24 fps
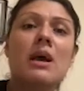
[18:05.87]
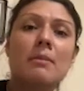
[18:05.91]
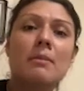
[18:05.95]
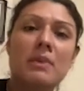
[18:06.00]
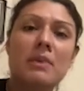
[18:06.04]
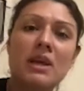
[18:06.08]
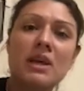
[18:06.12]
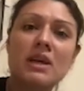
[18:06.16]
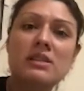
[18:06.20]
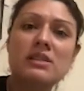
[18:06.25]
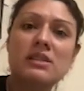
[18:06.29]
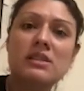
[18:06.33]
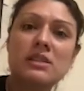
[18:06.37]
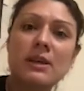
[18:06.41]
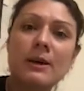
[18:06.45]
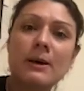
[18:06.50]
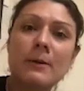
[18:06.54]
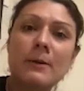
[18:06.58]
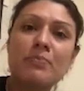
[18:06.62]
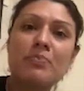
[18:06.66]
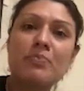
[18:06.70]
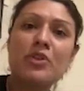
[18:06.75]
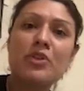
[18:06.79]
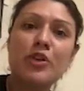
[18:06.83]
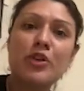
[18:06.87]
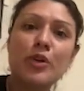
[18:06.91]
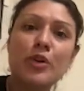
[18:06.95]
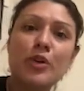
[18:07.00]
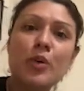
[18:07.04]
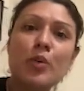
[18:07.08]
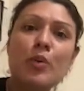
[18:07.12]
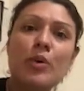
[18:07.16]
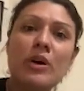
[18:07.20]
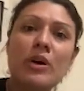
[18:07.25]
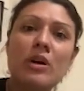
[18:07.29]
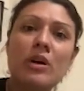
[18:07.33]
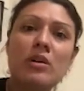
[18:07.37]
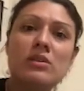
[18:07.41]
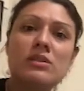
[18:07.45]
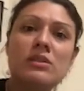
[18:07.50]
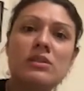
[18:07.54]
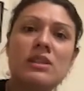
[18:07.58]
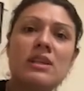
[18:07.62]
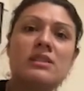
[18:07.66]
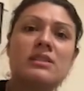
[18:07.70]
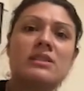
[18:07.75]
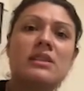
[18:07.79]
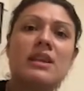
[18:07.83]
because the U World
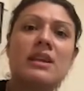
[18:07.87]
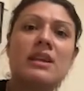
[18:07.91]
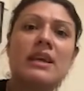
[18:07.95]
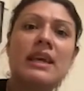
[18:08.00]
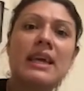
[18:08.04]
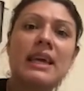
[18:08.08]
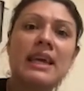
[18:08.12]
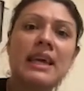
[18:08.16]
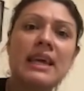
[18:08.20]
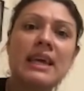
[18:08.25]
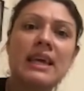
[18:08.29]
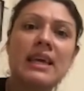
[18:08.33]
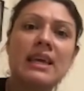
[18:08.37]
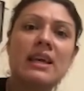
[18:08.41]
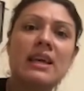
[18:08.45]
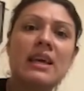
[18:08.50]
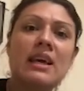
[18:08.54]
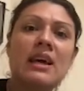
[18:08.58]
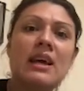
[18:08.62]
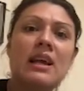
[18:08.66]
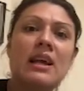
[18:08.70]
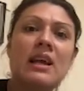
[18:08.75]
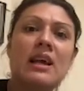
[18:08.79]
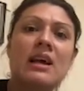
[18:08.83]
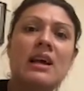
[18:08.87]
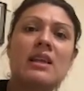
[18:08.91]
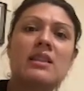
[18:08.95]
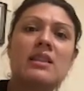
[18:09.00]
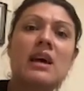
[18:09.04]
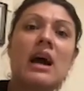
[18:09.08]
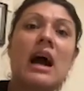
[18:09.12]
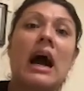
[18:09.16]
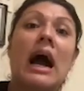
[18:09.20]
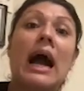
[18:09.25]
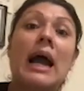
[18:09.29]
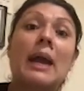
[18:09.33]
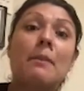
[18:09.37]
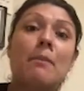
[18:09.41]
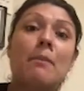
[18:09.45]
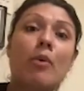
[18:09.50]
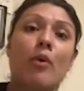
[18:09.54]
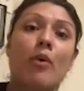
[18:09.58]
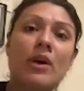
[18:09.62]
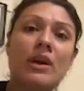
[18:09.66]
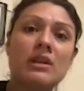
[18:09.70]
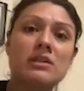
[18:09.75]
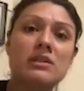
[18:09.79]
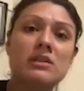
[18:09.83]
is going to hit the high
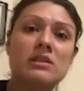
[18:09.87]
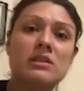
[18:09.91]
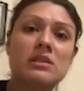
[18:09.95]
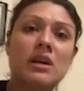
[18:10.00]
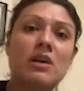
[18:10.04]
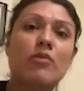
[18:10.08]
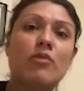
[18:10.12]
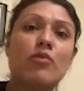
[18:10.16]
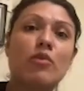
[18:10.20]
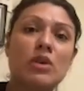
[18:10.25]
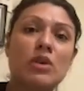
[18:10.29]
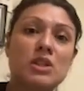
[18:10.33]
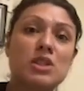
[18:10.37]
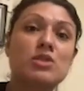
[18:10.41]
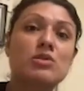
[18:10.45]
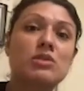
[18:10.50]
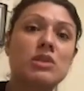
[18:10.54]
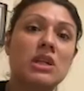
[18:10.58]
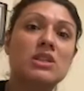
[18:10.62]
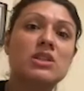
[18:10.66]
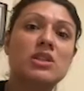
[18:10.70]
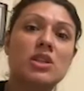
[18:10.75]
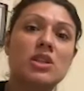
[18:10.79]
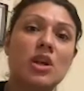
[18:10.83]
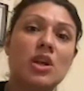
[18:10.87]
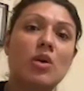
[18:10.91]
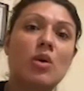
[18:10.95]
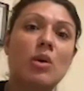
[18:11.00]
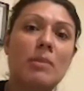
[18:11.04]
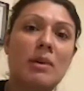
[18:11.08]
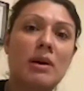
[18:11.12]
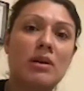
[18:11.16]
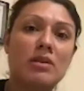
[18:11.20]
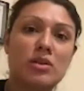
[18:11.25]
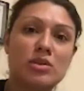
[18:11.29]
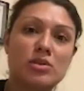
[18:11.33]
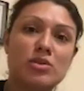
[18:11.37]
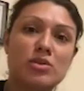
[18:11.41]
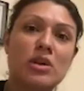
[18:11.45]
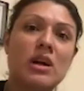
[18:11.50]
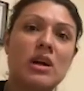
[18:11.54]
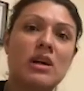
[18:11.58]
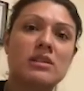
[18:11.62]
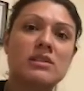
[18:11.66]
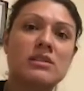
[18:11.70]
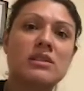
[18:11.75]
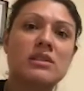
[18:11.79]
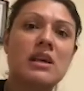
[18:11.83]
points of what you need to know about the
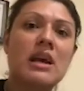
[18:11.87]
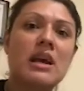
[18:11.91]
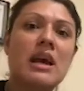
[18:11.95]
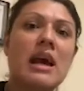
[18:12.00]
drugs,